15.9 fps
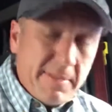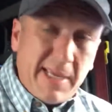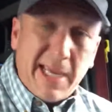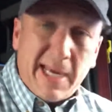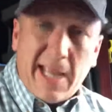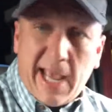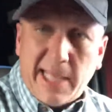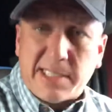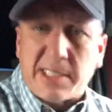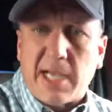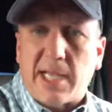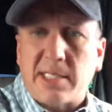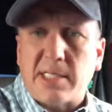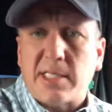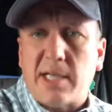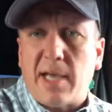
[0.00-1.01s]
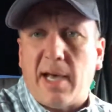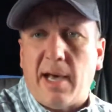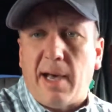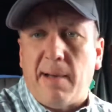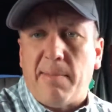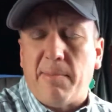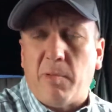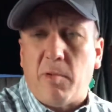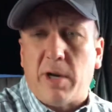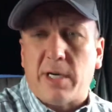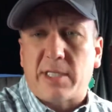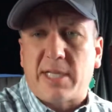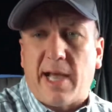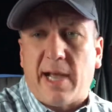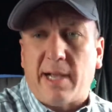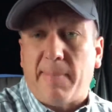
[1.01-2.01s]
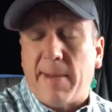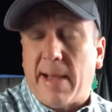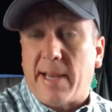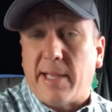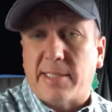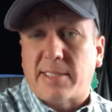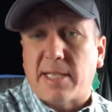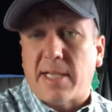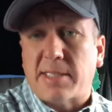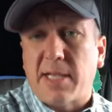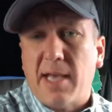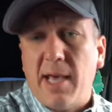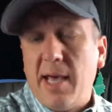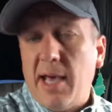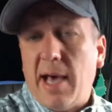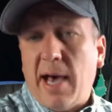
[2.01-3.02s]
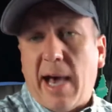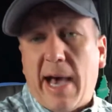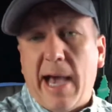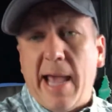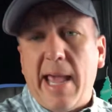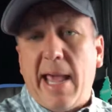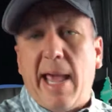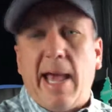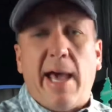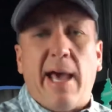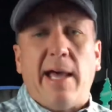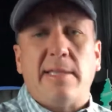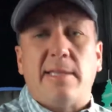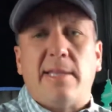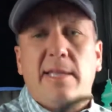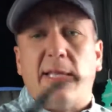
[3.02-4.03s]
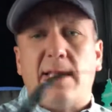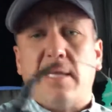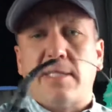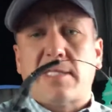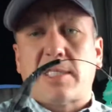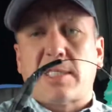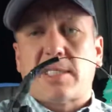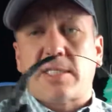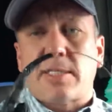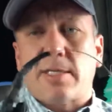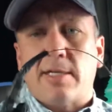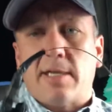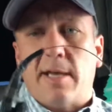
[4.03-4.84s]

In headsets. Wanted to talk about headsets. I had this